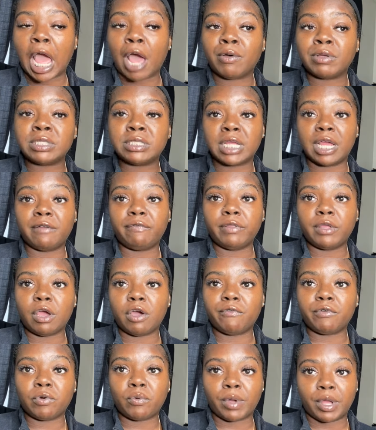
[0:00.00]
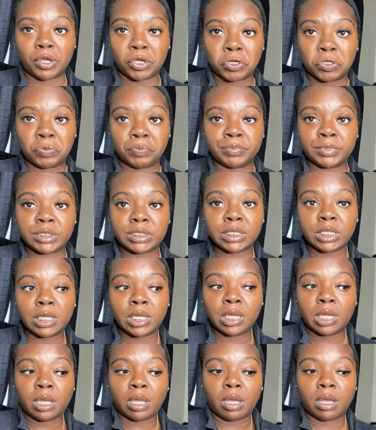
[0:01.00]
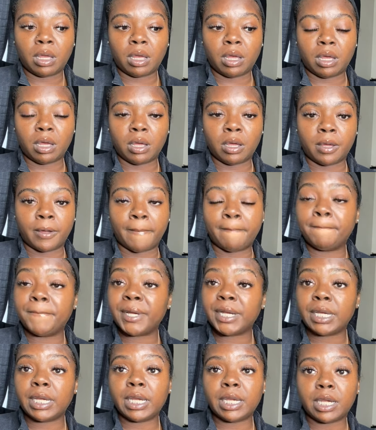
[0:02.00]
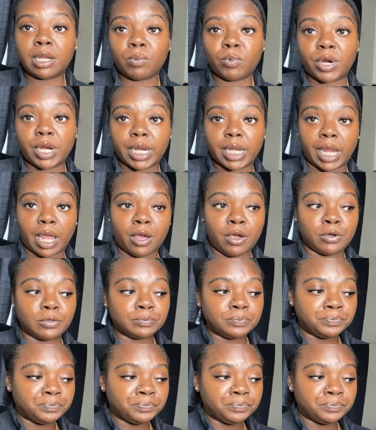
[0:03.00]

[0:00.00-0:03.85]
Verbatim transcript: i was definitely overwhelmed um, but it ended up working out